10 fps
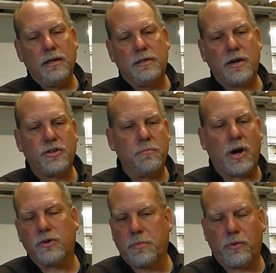tension
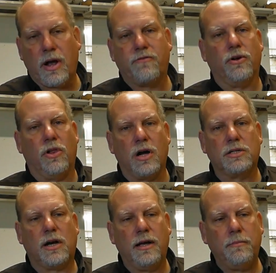barrel's been around for a long
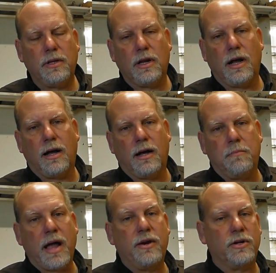time.
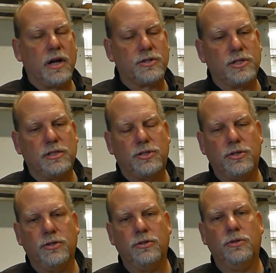My introduction
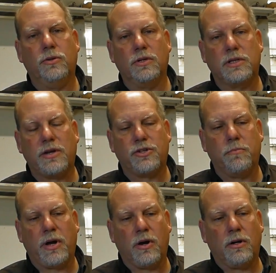to tension
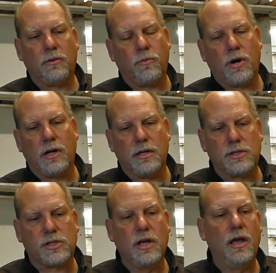barrel
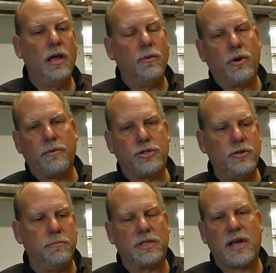was when I was
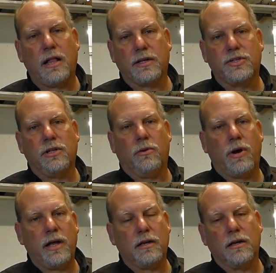shooting metallic
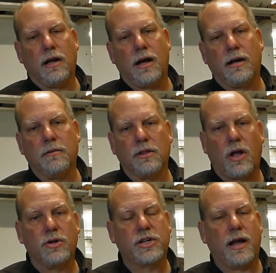silhouette,
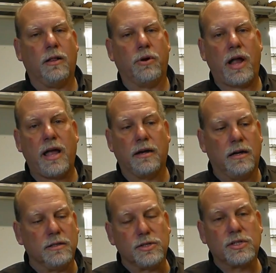large caliber
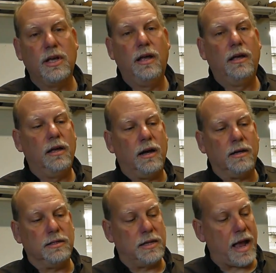handguns.
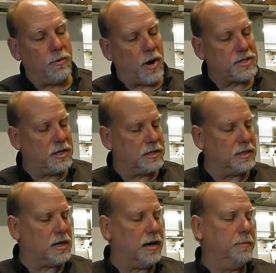Dan Wesson at the
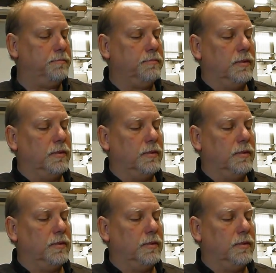time